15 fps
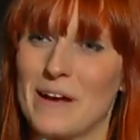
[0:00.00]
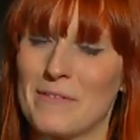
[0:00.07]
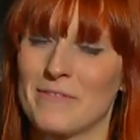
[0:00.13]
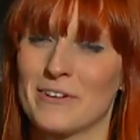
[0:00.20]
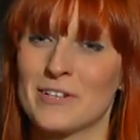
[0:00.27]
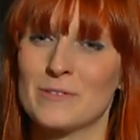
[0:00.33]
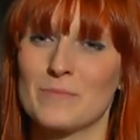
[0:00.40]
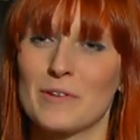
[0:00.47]
My
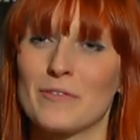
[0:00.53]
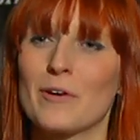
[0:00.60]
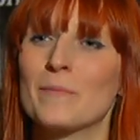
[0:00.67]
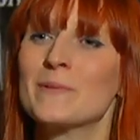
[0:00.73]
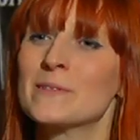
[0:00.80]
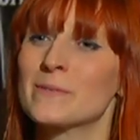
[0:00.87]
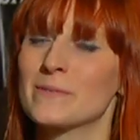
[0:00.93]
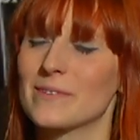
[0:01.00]
first
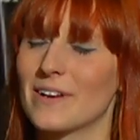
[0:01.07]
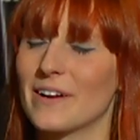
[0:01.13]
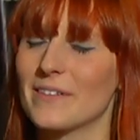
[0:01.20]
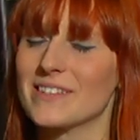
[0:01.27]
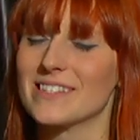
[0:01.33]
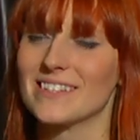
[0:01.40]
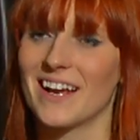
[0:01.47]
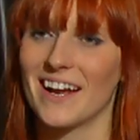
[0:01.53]
performance was when I
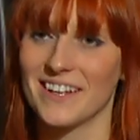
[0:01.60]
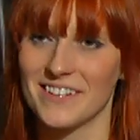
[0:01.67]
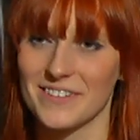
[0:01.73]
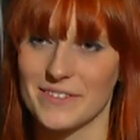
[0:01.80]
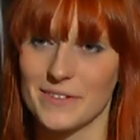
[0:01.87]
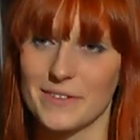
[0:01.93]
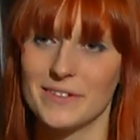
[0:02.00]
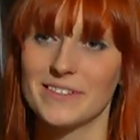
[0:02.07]
was nine
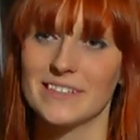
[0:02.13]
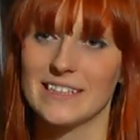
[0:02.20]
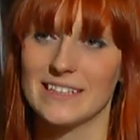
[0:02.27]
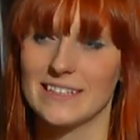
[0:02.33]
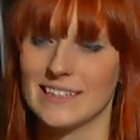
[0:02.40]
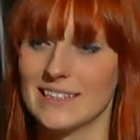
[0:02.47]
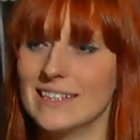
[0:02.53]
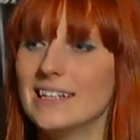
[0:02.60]
years old,
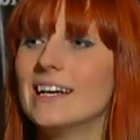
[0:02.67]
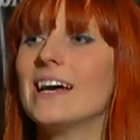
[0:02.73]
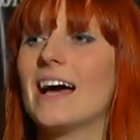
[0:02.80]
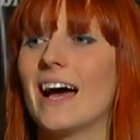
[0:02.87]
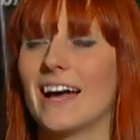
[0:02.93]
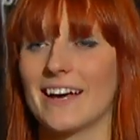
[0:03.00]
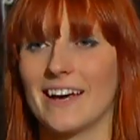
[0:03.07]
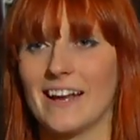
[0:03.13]
and
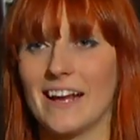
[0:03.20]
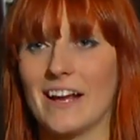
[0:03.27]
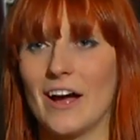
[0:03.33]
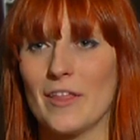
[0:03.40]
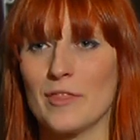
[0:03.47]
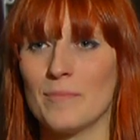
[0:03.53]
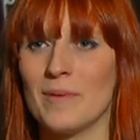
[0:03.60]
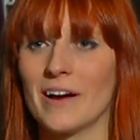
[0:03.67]
I kind of
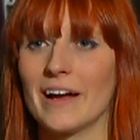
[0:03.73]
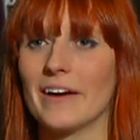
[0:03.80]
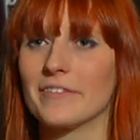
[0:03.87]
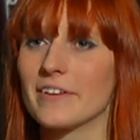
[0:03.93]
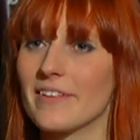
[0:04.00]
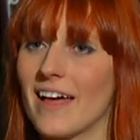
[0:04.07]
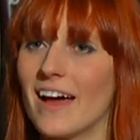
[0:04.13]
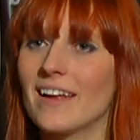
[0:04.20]
caught the bug
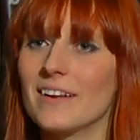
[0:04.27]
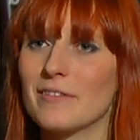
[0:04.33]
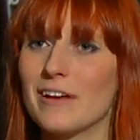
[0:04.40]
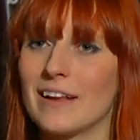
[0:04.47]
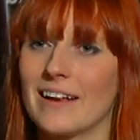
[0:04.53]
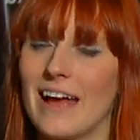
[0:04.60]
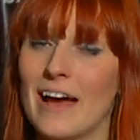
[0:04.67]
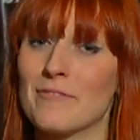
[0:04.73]
after that and
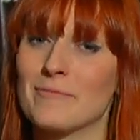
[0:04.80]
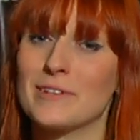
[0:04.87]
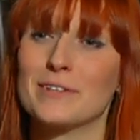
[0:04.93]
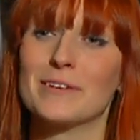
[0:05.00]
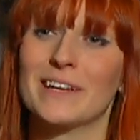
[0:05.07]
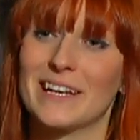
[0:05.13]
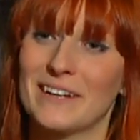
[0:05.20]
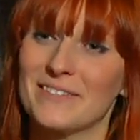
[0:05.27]
have been
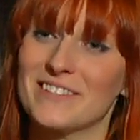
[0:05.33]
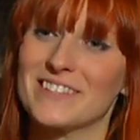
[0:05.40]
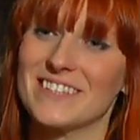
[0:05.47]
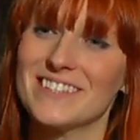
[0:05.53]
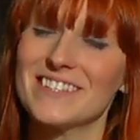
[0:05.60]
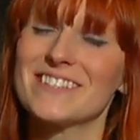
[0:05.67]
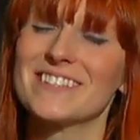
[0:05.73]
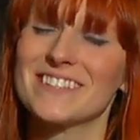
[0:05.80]
doing it ever
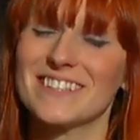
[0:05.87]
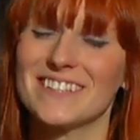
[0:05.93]
since.